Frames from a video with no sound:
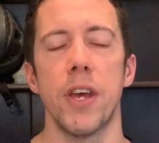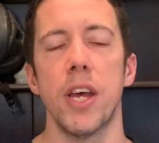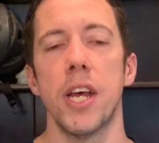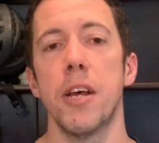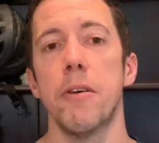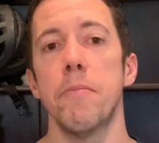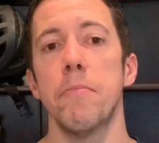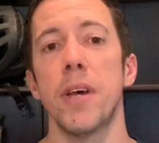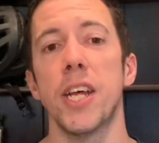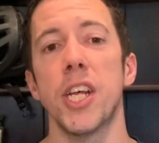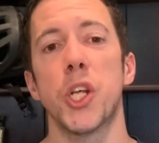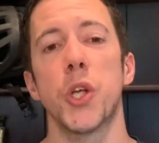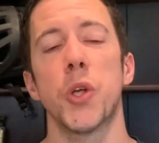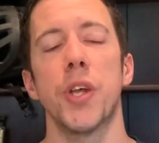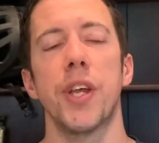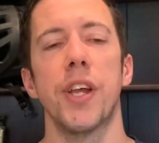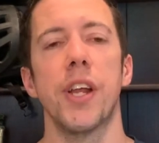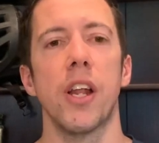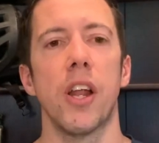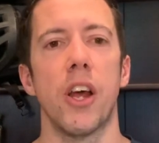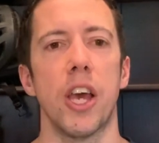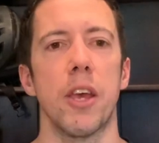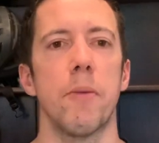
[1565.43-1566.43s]
Make sure you
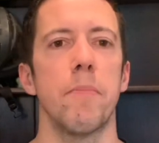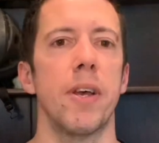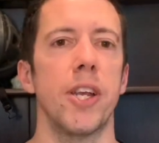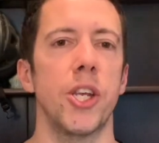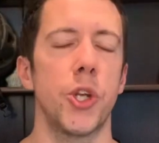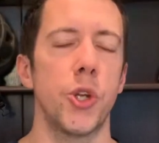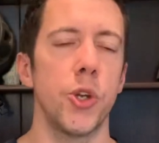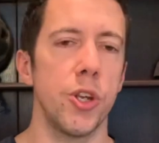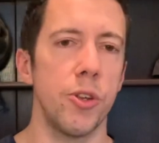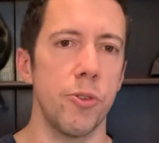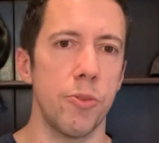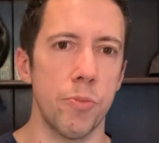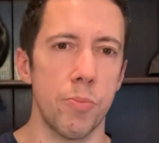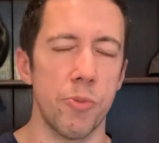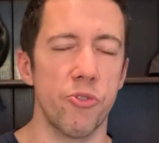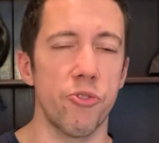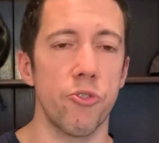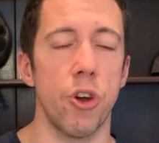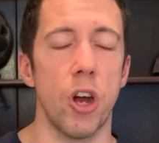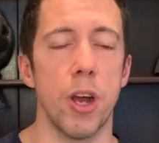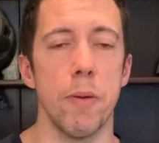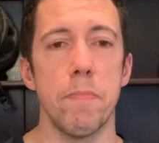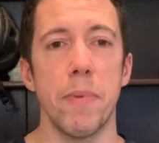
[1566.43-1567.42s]
like, make sure you
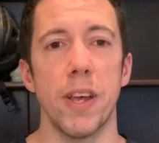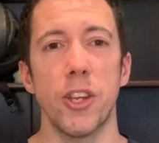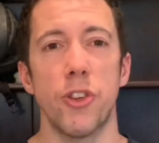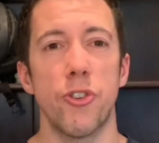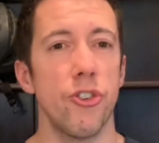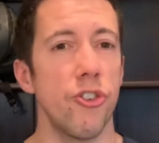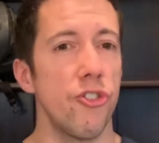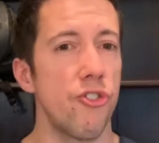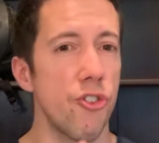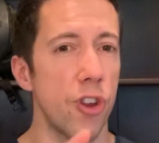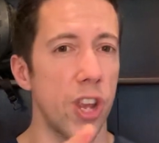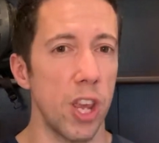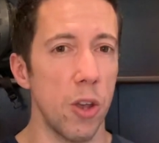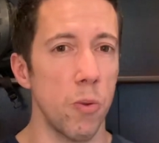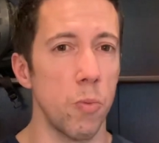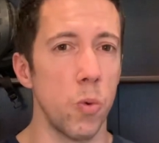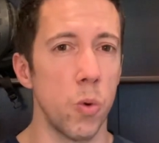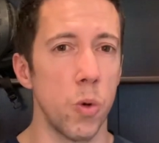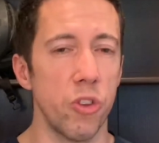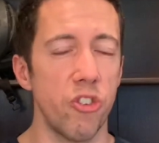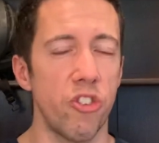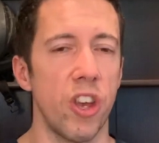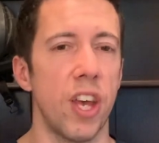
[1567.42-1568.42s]
subscribe, make sure you drink your
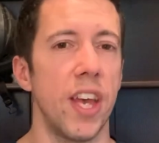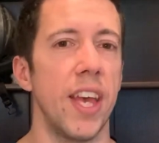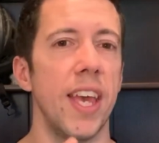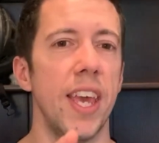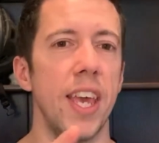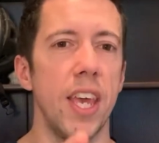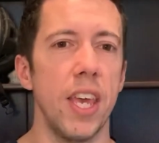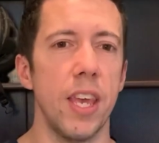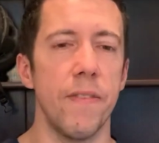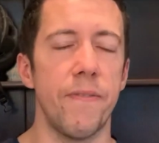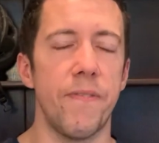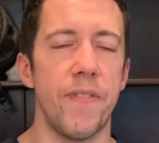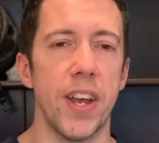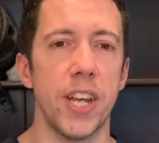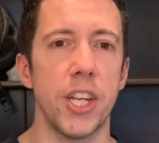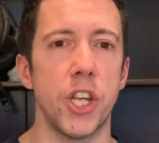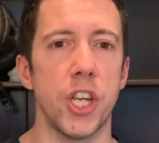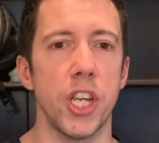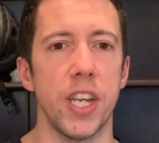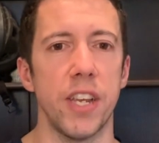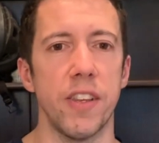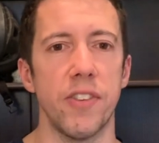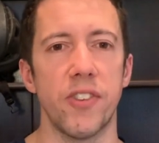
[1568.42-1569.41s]
water, eat your
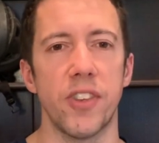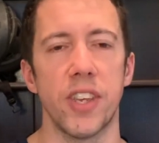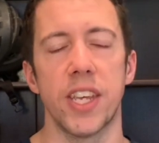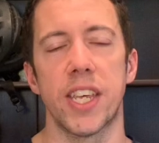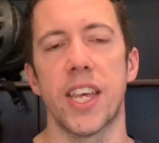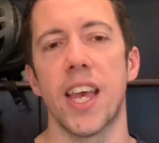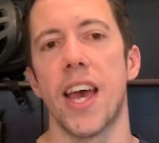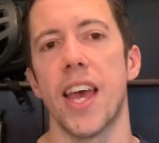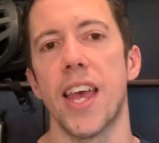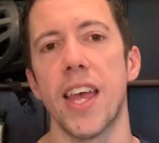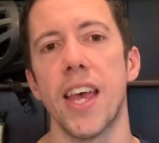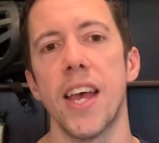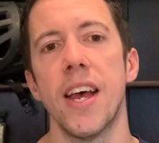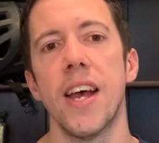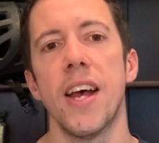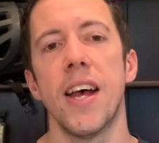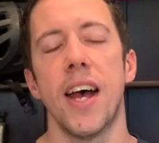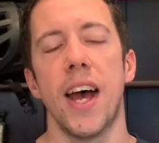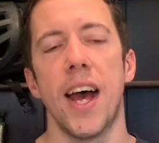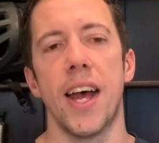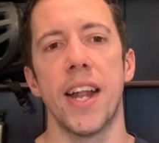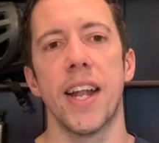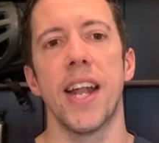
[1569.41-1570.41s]
veggies, okay?
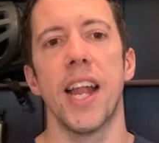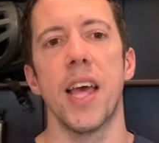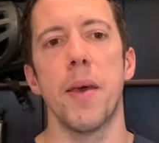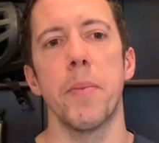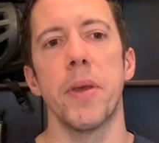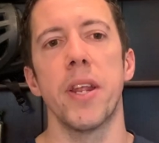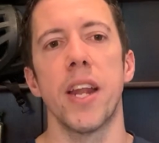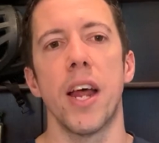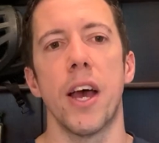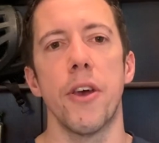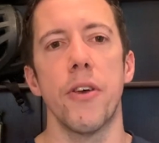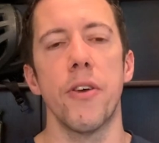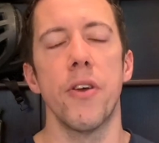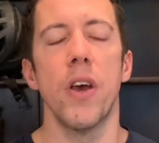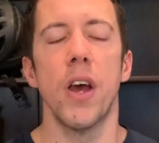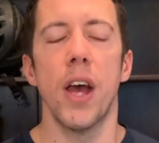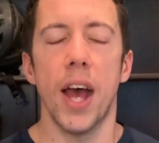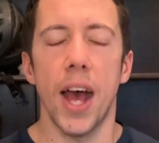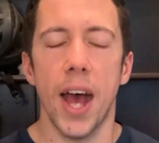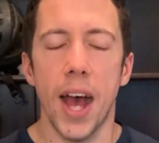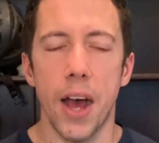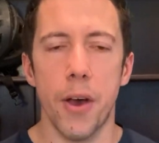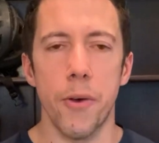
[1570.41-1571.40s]
And let me know
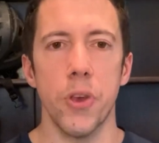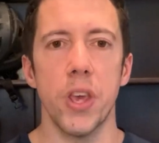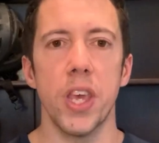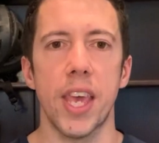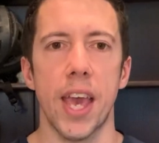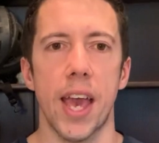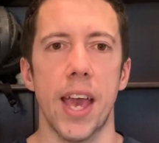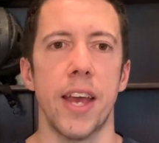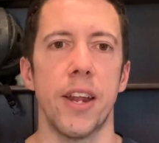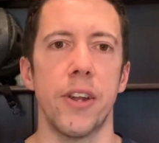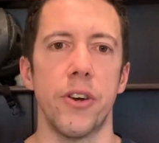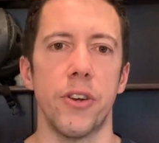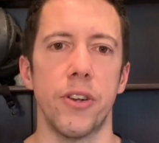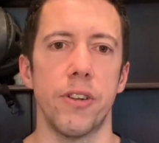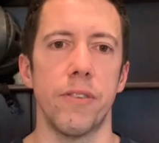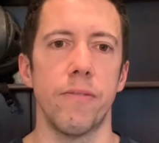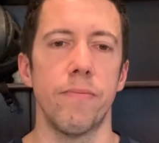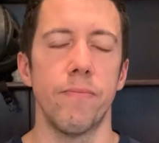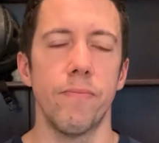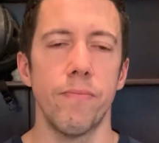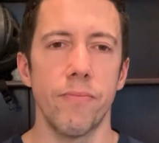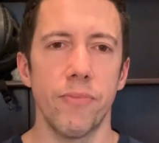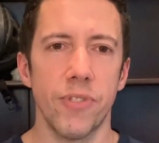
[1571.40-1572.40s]
how you're getting on.
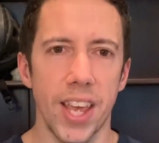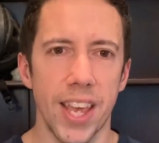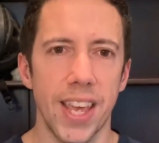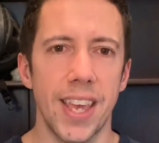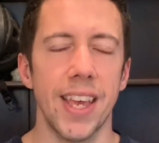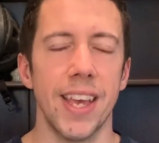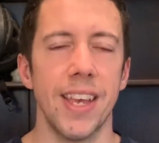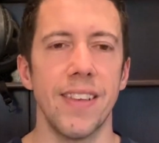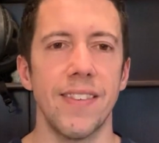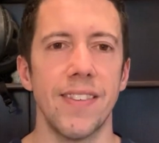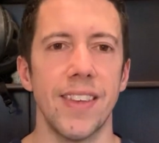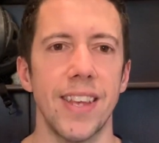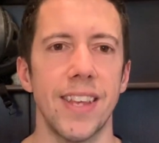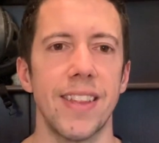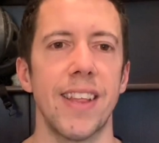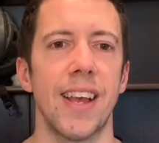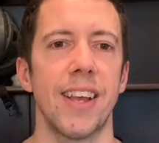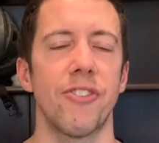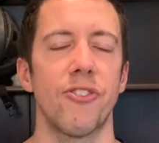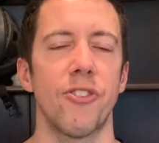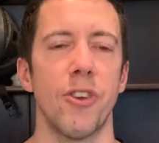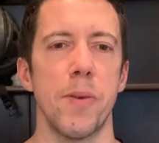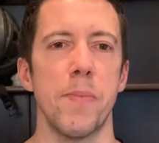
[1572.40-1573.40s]
Take it easy. Thanks
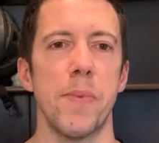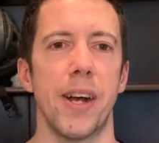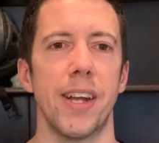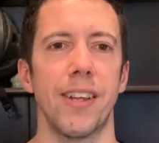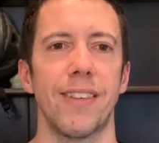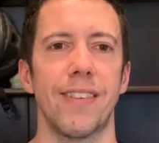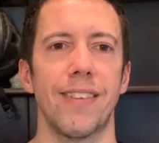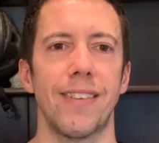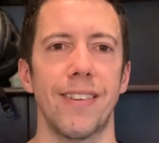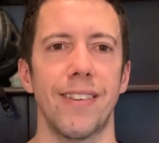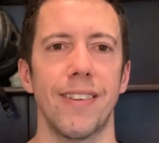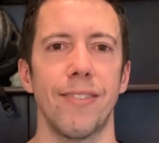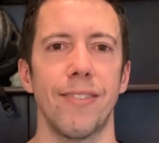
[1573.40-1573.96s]
very much.